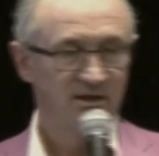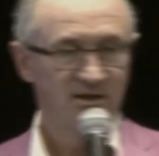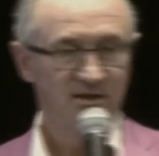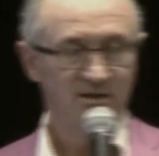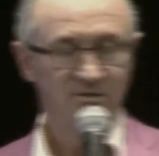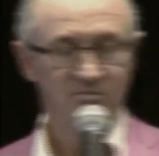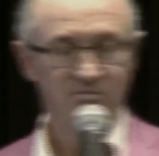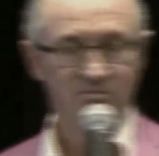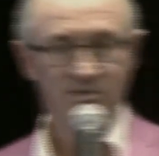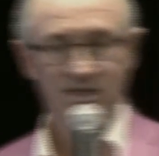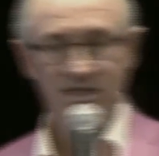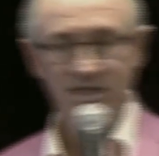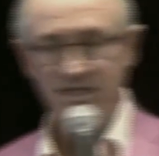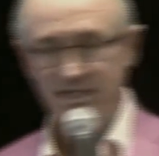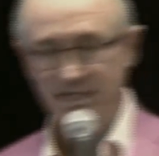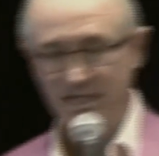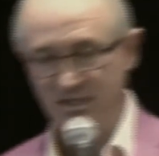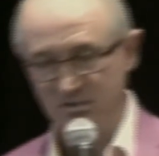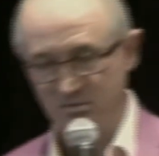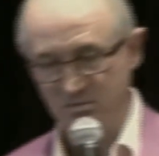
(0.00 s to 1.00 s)
He came
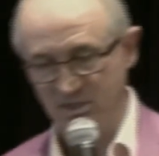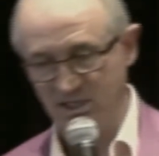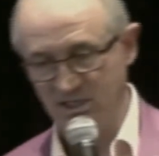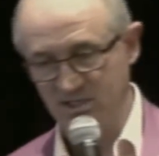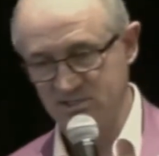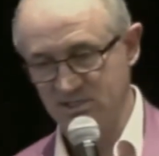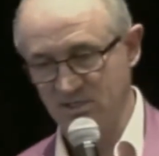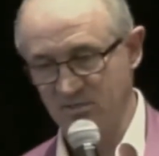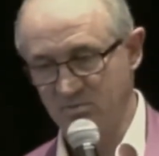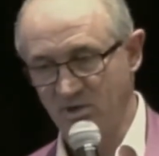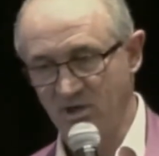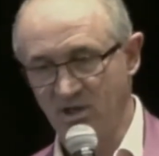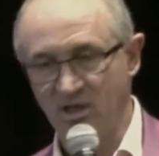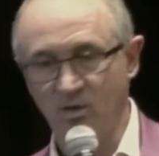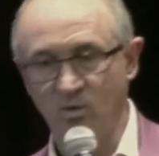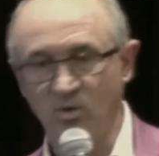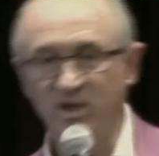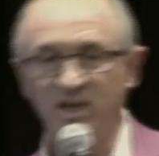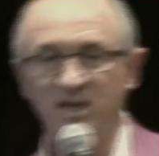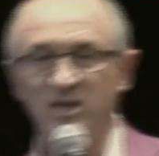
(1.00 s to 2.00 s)
to me and he said, Paul, I want to
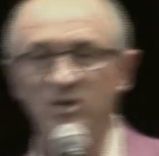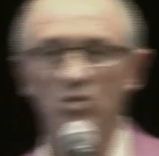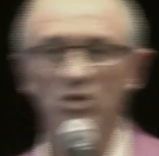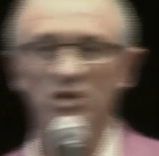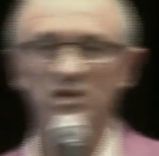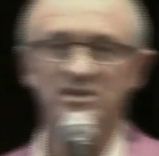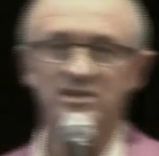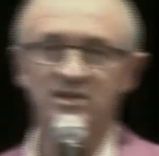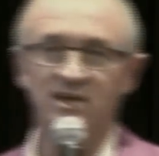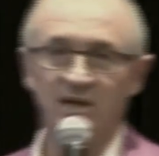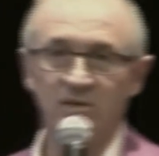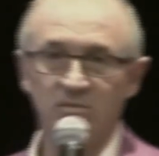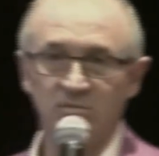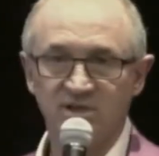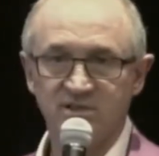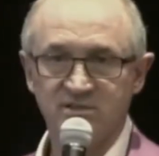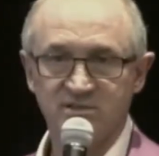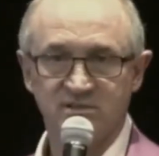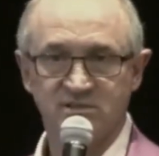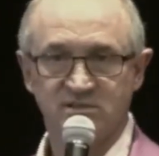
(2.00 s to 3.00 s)
get in the real estate
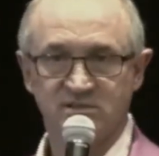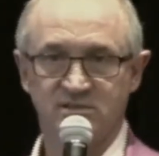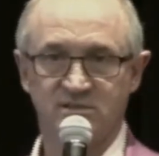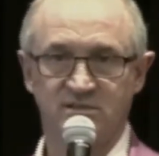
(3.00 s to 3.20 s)
business.